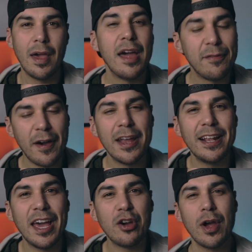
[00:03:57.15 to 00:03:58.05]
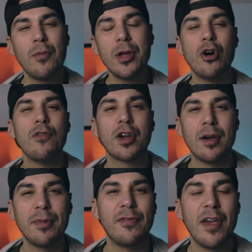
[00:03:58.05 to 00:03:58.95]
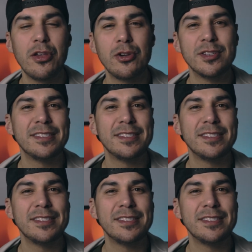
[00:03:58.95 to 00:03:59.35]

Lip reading: And finally, a great way to overcoming failure is